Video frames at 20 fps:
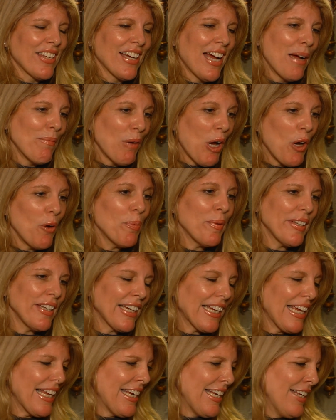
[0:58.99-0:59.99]
I'm hoping to
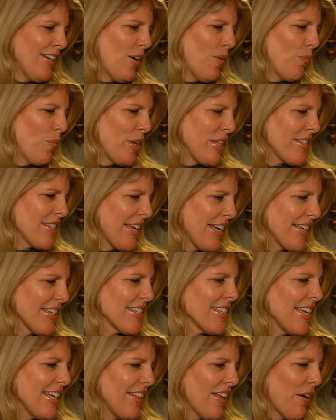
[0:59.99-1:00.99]
get in on Wednesday to
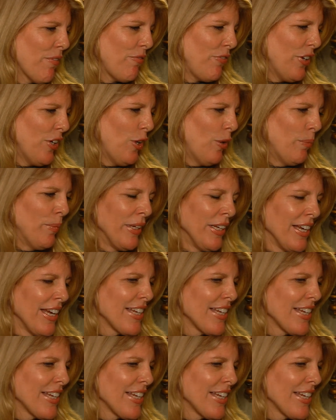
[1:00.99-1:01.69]
see that film.